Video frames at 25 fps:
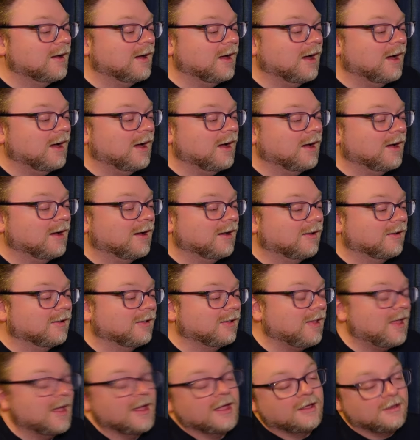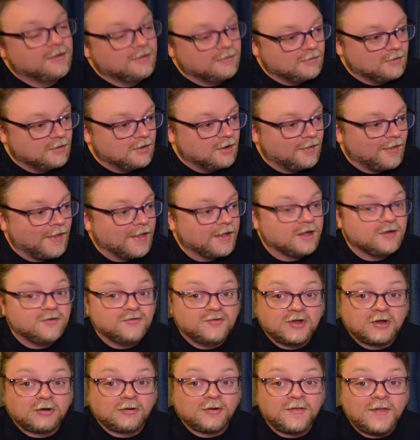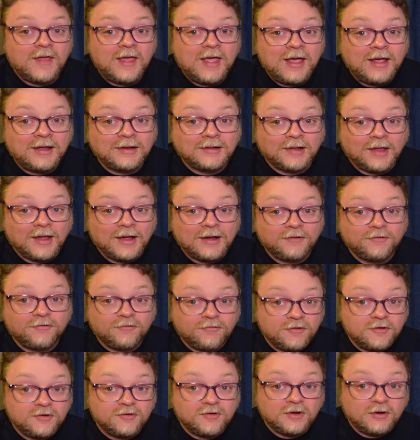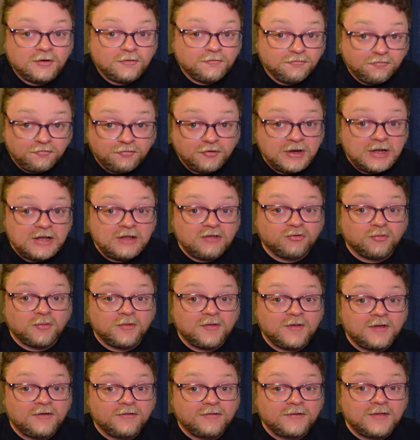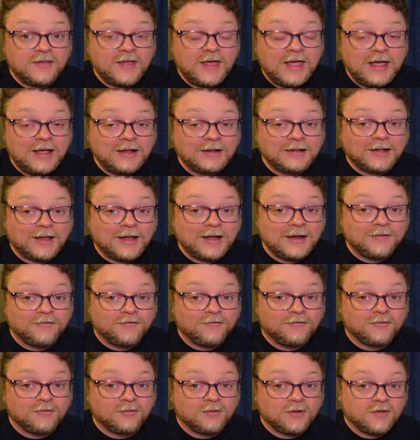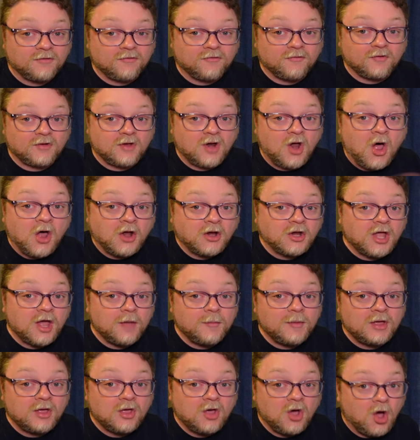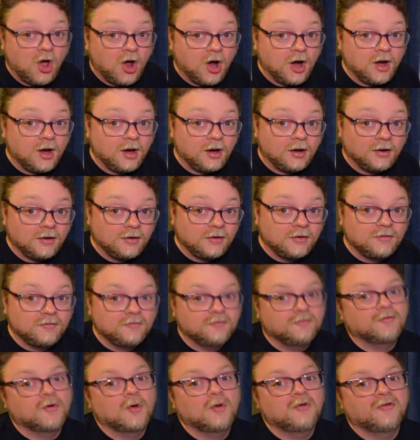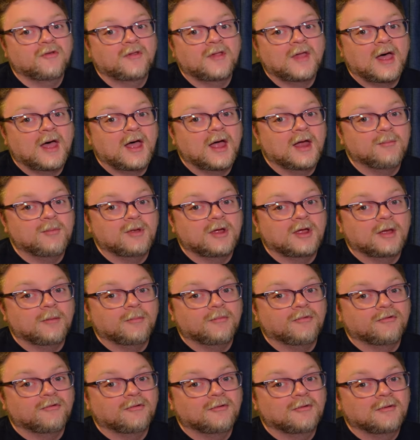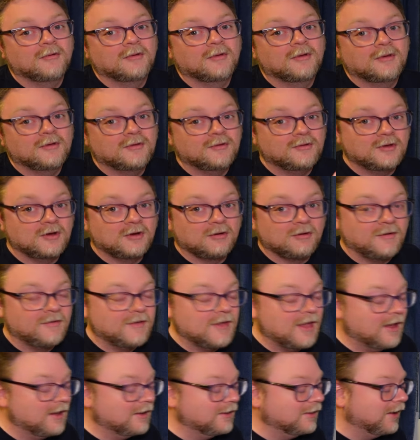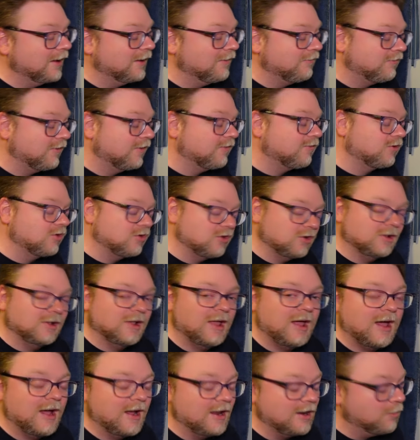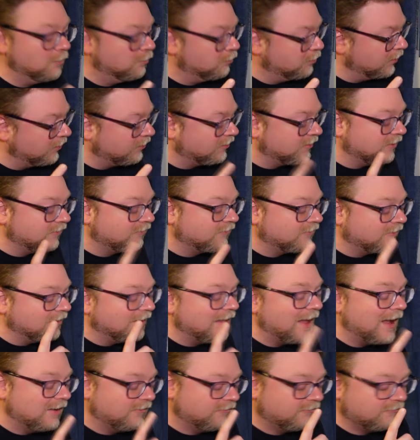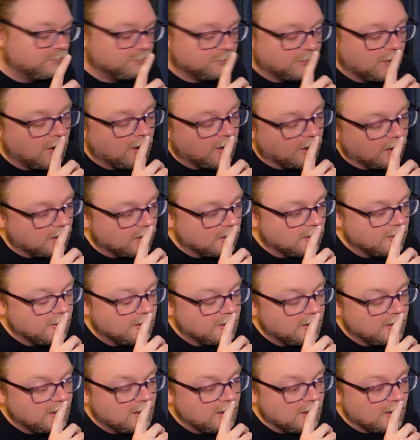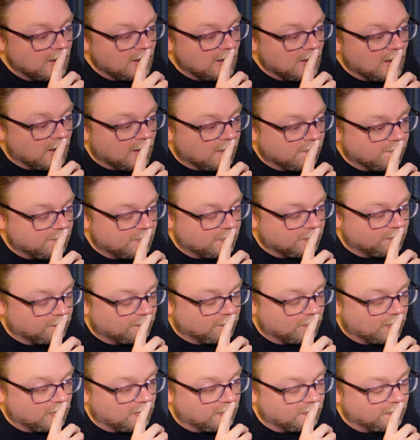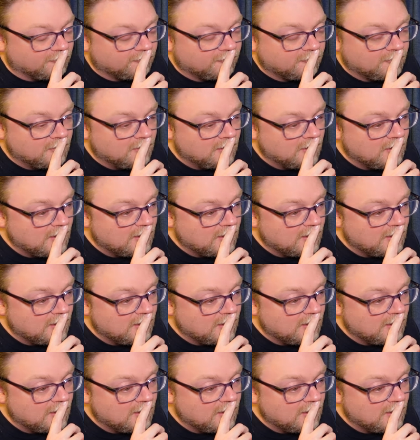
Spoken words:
Like a deer in the headlights, the deer freeze when they see the headlights because of an oncoming car. Frozen the high beams, deer in the headlights, that's a good line. But this last bar of this verse